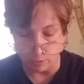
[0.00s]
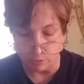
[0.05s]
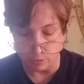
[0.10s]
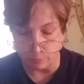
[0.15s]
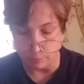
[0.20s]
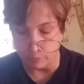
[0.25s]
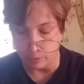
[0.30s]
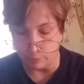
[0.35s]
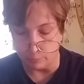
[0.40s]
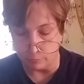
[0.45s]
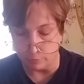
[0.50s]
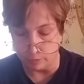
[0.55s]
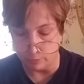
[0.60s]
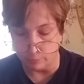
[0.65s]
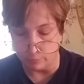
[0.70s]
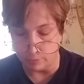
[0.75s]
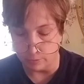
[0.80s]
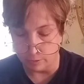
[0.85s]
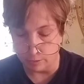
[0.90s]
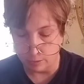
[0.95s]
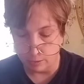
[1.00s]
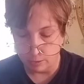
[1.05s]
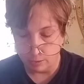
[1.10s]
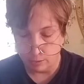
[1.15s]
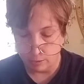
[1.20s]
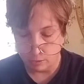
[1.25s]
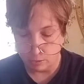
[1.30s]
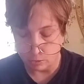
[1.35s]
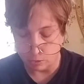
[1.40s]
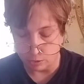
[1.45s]
sometimes gives
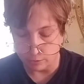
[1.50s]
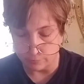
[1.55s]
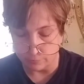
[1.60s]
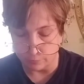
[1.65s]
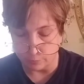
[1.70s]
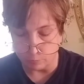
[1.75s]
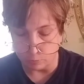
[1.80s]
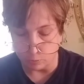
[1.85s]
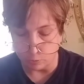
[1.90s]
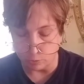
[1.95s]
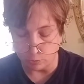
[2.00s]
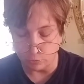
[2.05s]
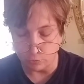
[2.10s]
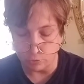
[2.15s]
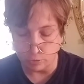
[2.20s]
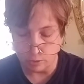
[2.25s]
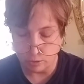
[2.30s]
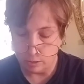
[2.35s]
cause for mirth.